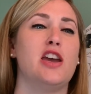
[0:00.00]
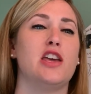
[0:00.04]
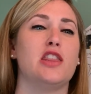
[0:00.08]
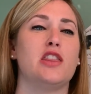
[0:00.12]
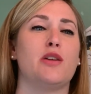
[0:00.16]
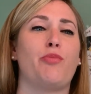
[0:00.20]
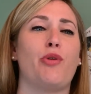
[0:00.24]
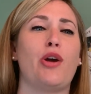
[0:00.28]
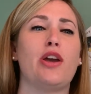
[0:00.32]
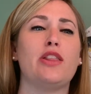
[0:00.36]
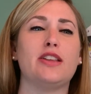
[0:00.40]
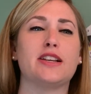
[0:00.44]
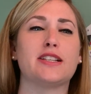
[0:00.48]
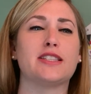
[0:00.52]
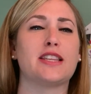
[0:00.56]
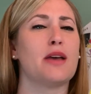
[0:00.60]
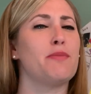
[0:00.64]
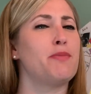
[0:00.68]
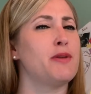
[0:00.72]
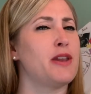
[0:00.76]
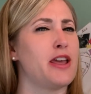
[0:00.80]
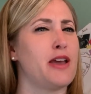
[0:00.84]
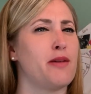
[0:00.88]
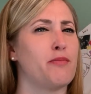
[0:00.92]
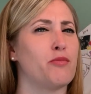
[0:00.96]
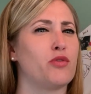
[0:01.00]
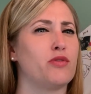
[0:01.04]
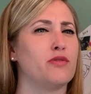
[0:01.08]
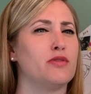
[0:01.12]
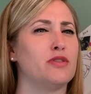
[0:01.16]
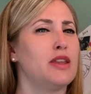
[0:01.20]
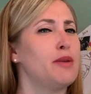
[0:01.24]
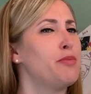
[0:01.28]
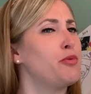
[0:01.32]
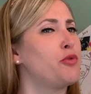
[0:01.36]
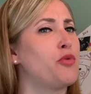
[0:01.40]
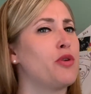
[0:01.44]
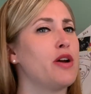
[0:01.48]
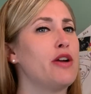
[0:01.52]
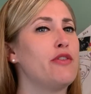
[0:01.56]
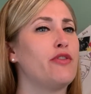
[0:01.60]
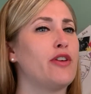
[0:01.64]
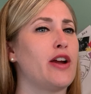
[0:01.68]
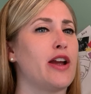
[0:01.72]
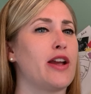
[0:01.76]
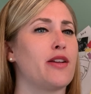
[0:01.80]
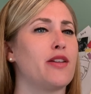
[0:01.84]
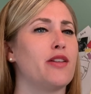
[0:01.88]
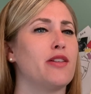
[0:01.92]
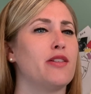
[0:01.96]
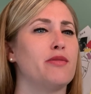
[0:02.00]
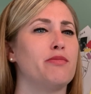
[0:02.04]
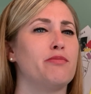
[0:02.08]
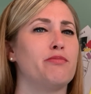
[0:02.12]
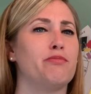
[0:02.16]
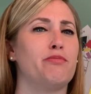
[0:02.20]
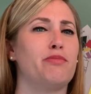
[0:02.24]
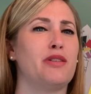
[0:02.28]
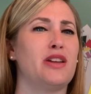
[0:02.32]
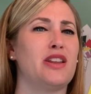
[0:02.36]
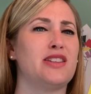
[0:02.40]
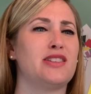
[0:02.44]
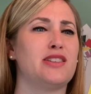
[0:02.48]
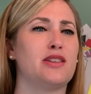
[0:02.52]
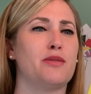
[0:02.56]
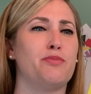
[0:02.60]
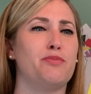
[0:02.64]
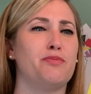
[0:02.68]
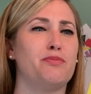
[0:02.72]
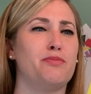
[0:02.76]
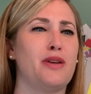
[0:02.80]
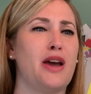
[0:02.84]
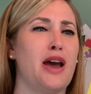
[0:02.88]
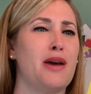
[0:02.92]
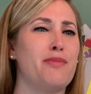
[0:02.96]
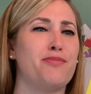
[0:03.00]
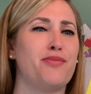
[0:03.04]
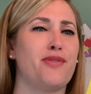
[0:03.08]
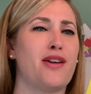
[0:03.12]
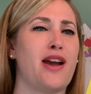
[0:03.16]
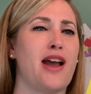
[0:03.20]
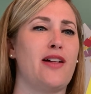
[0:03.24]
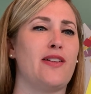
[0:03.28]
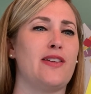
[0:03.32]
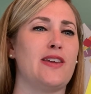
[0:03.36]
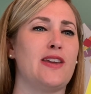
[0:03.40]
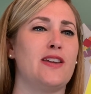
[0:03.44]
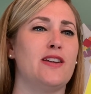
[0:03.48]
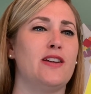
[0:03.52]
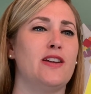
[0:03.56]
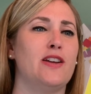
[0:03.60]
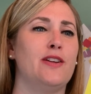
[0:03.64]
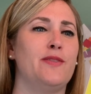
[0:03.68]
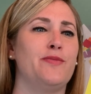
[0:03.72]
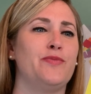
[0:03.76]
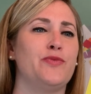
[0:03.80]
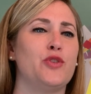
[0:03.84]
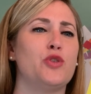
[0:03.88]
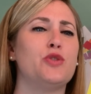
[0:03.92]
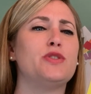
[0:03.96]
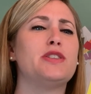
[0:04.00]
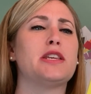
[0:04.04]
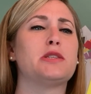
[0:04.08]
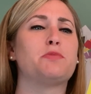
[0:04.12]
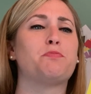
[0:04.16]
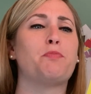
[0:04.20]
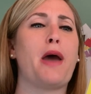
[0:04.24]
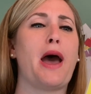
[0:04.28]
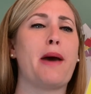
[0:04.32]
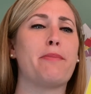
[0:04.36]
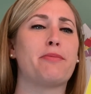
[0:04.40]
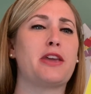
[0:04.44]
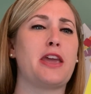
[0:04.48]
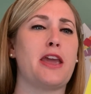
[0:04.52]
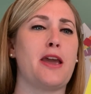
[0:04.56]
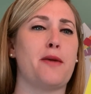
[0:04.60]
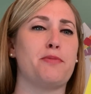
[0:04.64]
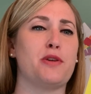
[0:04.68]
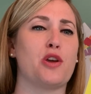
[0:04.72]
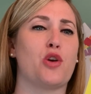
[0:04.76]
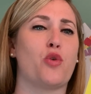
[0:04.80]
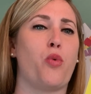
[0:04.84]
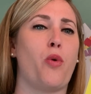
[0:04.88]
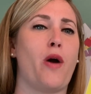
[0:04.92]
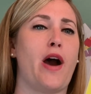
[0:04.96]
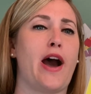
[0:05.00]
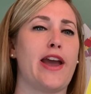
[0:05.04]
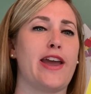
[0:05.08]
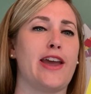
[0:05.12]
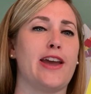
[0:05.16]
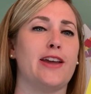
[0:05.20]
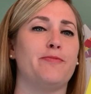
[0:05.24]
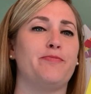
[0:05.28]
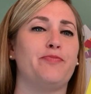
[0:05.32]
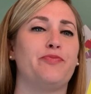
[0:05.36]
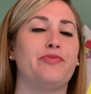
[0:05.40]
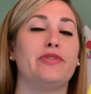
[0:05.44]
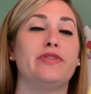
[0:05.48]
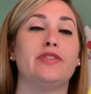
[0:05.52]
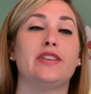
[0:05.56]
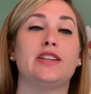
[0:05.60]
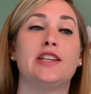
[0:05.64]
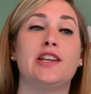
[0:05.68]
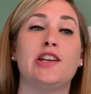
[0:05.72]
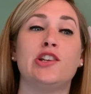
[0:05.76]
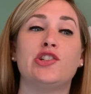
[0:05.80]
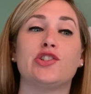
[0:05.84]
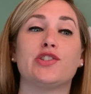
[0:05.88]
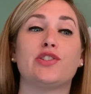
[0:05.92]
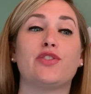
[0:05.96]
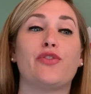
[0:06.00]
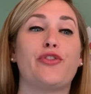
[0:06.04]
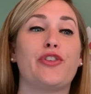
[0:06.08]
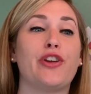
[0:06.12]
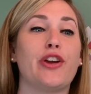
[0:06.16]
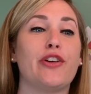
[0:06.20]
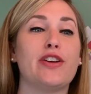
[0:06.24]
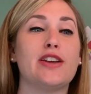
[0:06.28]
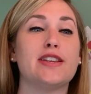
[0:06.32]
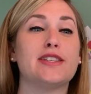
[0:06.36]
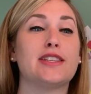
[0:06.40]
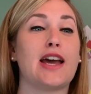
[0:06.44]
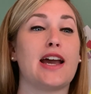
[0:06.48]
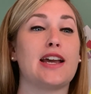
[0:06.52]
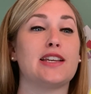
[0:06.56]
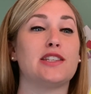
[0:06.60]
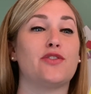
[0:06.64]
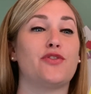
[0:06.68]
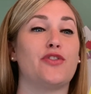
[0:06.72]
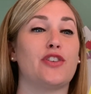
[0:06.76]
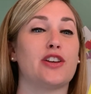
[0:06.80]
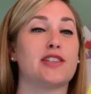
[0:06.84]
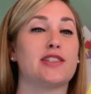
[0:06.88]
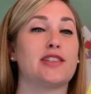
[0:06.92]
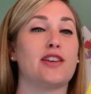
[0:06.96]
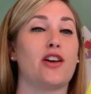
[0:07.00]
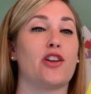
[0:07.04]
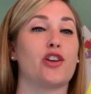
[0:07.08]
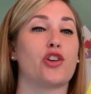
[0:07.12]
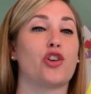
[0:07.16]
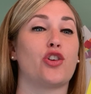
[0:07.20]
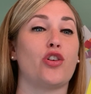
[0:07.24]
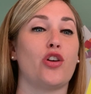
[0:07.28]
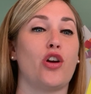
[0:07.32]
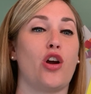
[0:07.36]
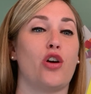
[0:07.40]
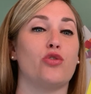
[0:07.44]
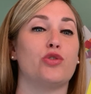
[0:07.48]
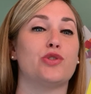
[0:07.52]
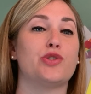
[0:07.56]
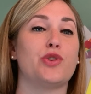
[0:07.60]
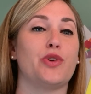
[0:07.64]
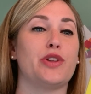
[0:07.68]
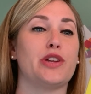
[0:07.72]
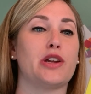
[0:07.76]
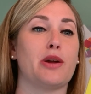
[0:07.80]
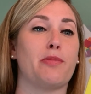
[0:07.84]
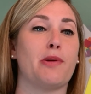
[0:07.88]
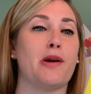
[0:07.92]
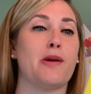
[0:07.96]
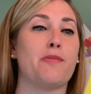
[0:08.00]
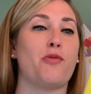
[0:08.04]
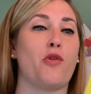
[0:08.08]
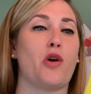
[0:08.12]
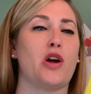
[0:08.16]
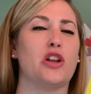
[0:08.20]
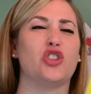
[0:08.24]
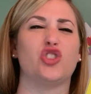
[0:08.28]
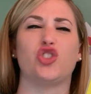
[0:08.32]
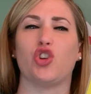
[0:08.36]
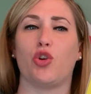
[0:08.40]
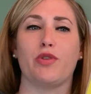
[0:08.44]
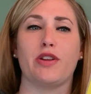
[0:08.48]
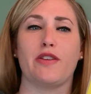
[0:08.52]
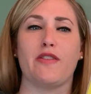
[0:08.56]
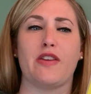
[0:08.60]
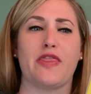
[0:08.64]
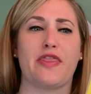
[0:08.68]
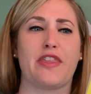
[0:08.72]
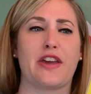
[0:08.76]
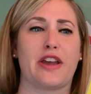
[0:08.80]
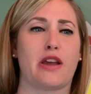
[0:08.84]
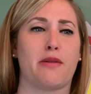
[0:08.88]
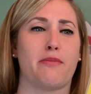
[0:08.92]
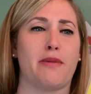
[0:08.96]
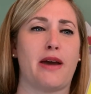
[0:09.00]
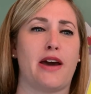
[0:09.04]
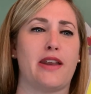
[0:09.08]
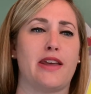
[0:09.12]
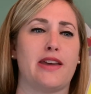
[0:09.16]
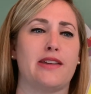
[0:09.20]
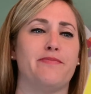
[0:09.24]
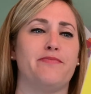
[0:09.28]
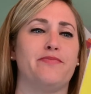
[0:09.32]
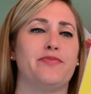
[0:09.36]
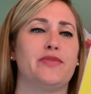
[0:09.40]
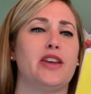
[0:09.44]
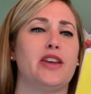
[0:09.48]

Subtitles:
The boy looks up at him, lip quivering. But it's a pep rally. Who says pep can't be quiet? The teacher's furious eyes fixed on a girl who's holding a purple one. Don't even think about it.